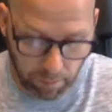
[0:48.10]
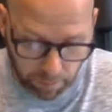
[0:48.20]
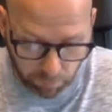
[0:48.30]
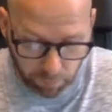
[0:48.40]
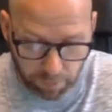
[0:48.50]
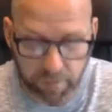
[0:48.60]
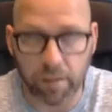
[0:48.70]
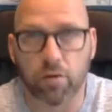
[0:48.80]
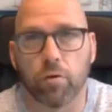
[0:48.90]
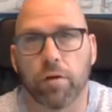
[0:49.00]
And we'll let
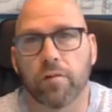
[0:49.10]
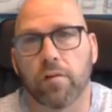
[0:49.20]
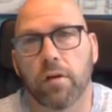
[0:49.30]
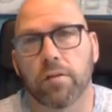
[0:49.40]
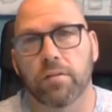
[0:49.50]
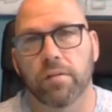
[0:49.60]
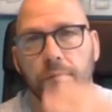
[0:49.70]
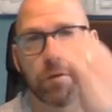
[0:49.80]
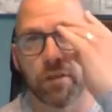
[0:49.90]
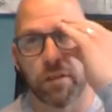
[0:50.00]
that go ahead and install. It
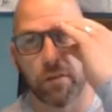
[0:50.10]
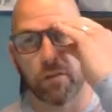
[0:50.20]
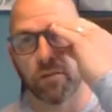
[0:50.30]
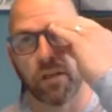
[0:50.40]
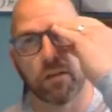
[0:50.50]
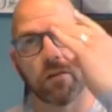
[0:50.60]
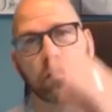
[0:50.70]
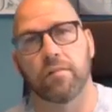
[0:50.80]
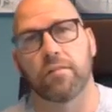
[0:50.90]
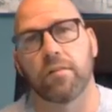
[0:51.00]
typically does
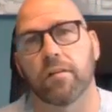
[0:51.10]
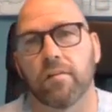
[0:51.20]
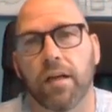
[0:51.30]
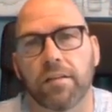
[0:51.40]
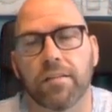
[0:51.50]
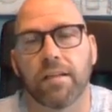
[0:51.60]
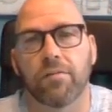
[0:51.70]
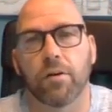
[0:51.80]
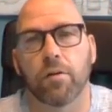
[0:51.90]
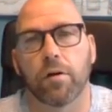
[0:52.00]
not take
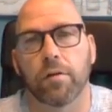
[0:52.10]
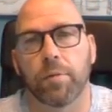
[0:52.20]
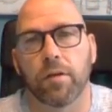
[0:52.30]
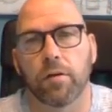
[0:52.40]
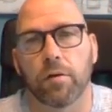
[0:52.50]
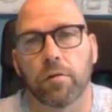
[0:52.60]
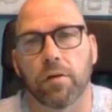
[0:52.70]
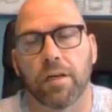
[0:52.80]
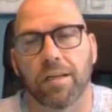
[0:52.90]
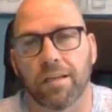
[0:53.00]
very long depending on your
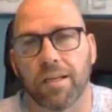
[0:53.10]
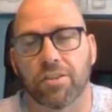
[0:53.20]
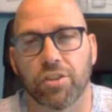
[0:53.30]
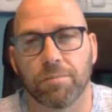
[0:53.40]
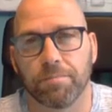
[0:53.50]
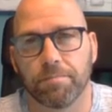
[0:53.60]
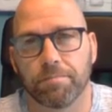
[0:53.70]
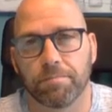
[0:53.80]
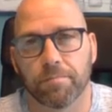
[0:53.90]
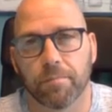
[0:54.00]
internet connection.
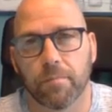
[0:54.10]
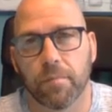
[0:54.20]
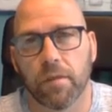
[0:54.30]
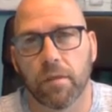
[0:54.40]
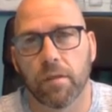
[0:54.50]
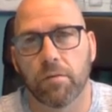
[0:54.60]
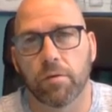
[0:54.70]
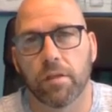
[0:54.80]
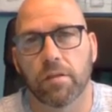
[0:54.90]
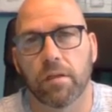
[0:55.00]
Okay,
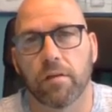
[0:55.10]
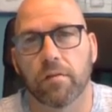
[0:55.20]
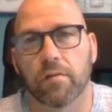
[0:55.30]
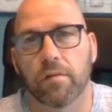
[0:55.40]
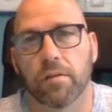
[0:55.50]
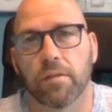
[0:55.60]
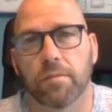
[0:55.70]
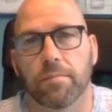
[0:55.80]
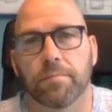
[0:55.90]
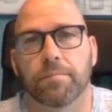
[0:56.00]
we'll let that
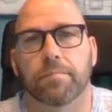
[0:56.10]
install.